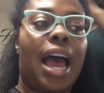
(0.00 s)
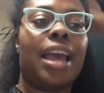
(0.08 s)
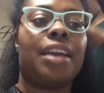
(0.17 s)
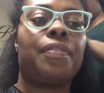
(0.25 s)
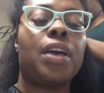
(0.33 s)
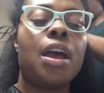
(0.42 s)

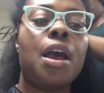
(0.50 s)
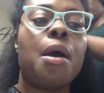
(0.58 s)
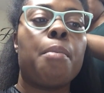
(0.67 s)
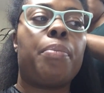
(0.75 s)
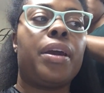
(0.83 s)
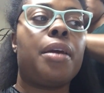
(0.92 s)
life,
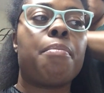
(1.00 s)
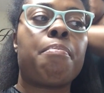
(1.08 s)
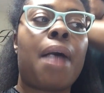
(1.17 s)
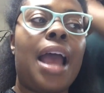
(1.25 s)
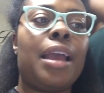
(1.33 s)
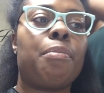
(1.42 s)
but it
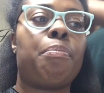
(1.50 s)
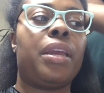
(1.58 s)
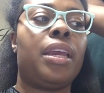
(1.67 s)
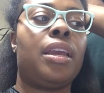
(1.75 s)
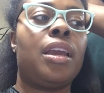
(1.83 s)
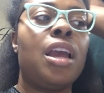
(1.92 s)
might be